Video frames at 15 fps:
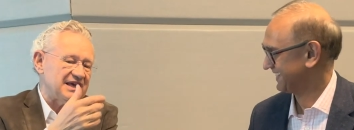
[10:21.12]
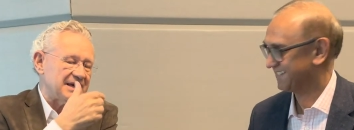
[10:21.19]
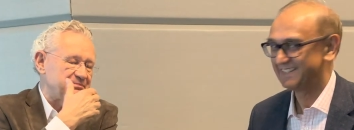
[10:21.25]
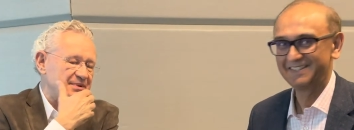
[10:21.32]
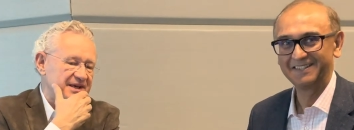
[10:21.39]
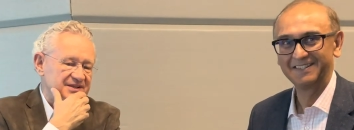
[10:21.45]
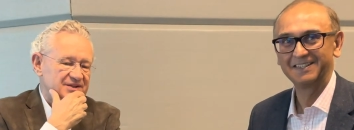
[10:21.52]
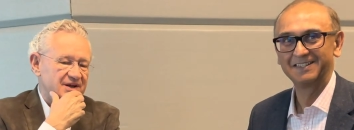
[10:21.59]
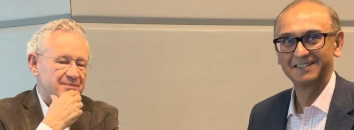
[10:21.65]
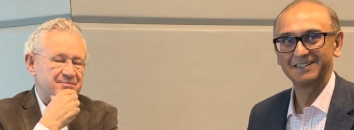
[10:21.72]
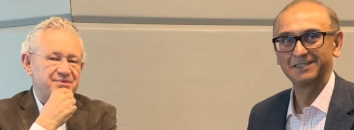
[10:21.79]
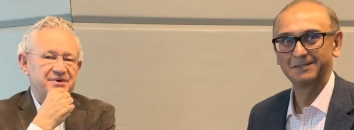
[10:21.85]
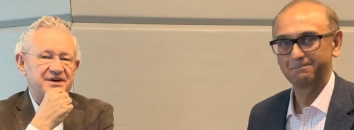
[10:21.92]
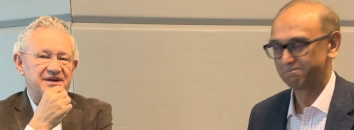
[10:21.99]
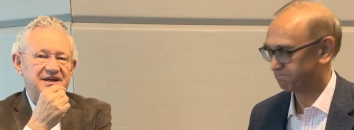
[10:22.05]
Speaker 1: I picked up
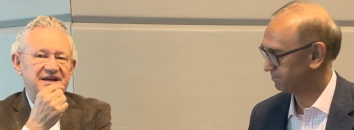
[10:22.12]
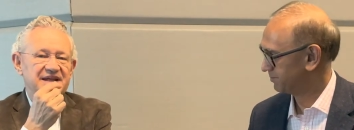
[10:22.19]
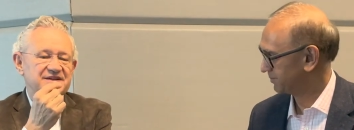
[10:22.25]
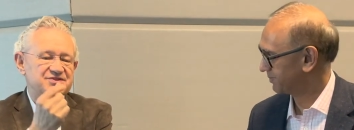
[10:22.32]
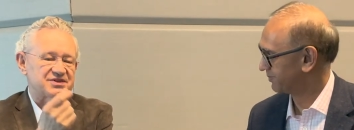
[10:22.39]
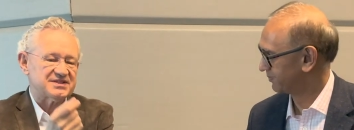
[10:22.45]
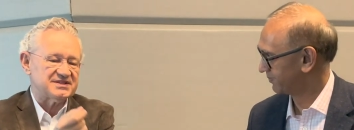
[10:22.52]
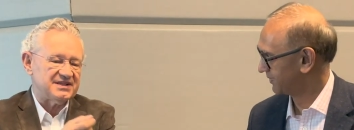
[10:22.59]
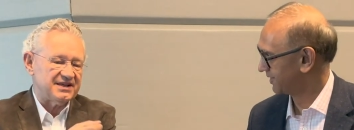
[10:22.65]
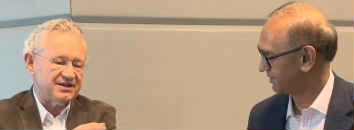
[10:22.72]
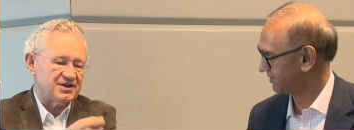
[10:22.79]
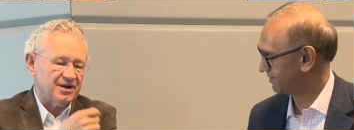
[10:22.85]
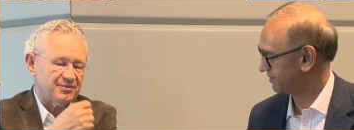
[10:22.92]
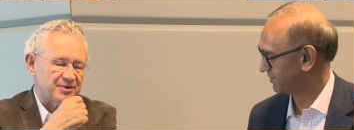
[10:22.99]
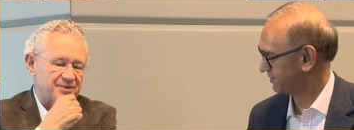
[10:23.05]
uh, an interesting
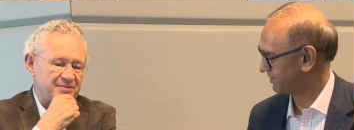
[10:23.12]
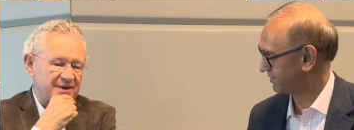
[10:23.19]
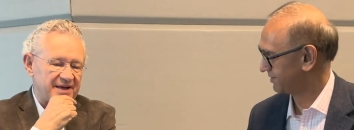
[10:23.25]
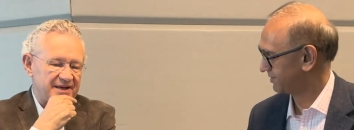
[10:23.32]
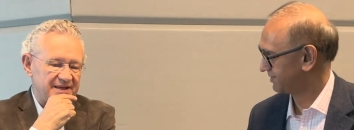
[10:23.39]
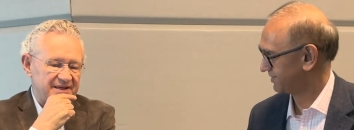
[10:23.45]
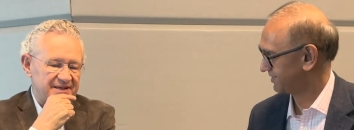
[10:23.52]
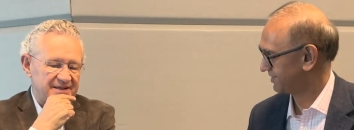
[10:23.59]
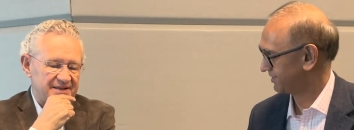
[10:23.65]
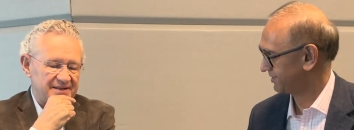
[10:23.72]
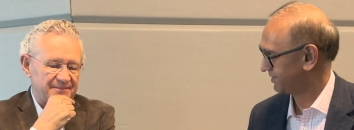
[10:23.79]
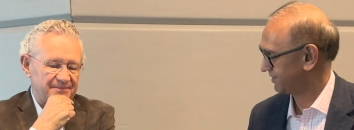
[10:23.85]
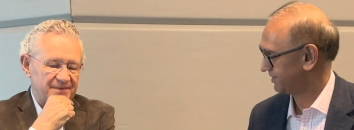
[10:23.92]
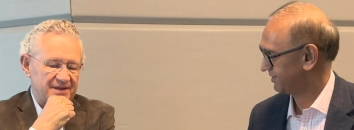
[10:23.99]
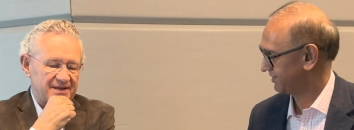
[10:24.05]
comment by
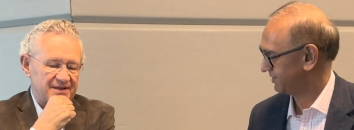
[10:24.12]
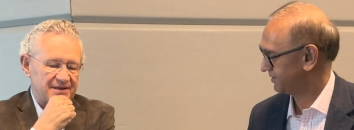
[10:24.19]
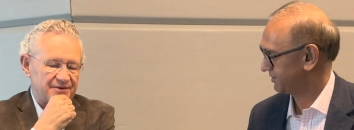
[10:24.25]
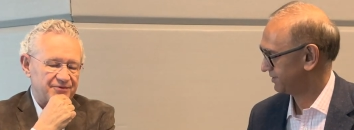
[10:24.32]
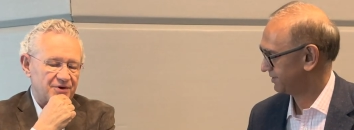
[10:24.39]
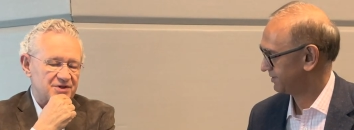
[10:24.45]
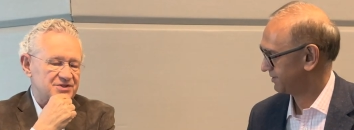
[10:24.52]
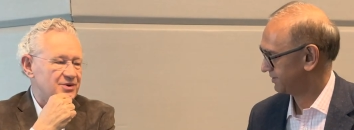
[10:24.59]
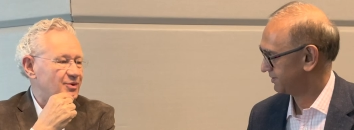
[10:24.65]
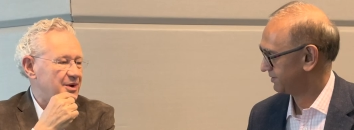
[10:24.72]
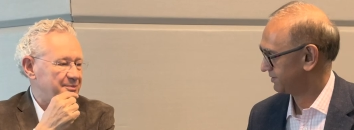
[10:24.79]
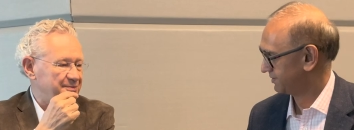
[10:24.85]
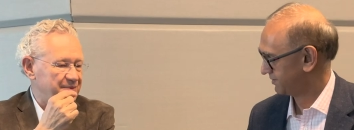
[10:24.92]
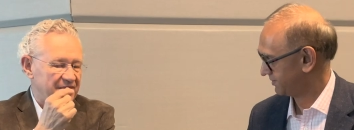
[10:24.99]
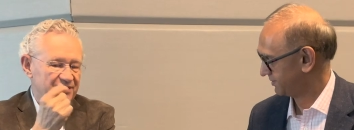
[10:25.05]
um, uh, François
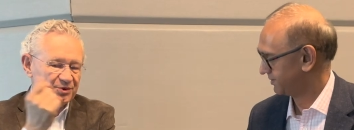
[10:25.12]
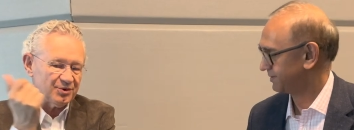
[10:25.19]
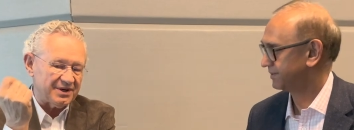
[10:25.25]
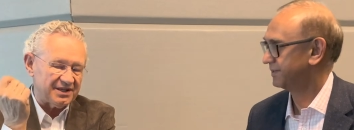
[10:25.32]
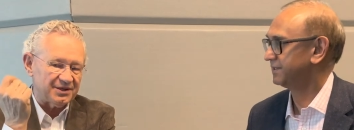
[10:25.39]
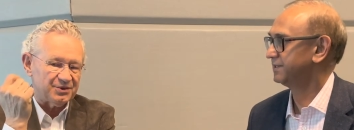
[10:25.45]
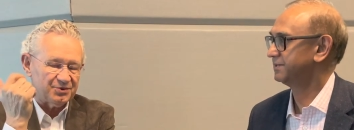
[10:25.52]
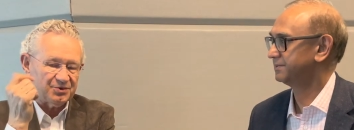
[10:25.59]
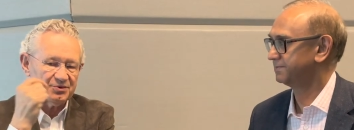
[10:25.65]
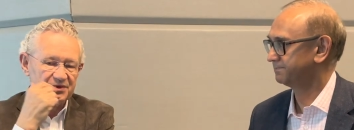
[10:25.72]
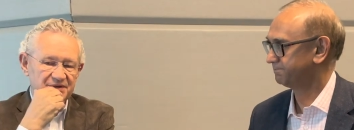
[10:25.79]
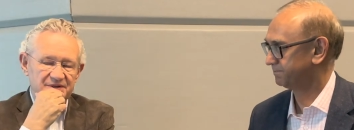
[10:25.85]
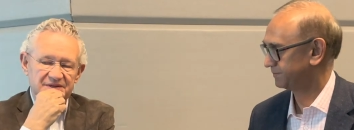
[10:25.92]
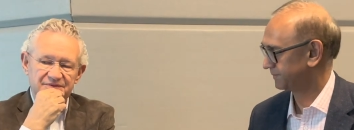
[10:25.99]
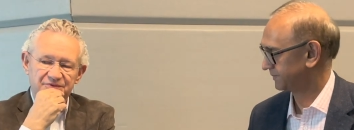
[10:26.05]
Pianoel,
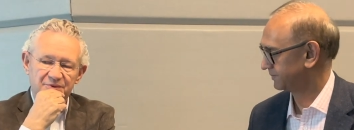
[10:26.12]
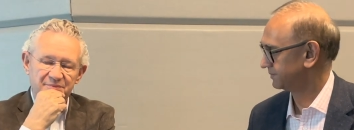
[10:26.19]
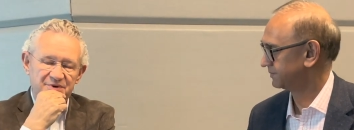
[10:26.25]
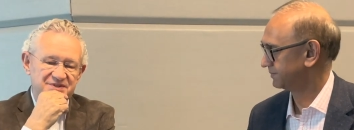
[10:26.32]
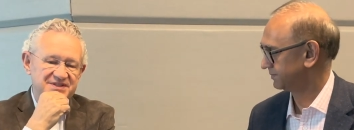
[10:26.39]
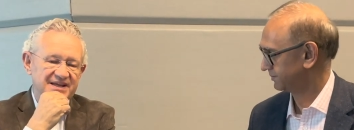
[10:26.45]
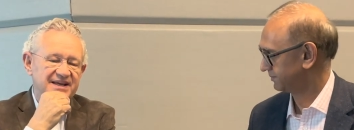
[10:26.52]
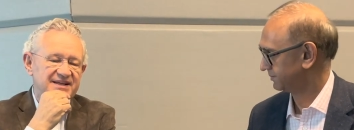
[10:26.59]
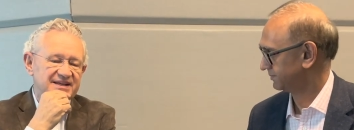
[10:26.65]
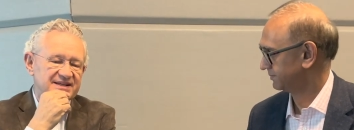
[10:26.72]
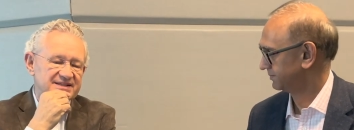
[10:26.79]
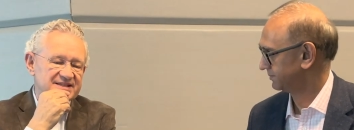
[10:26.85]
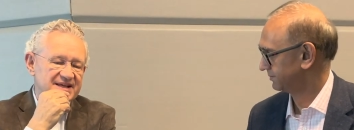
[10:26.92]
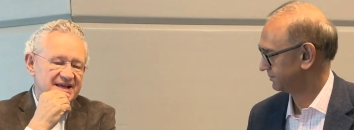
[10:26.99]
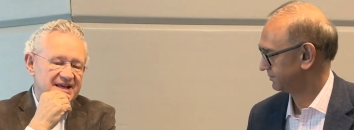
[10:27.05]
who from Mercedes,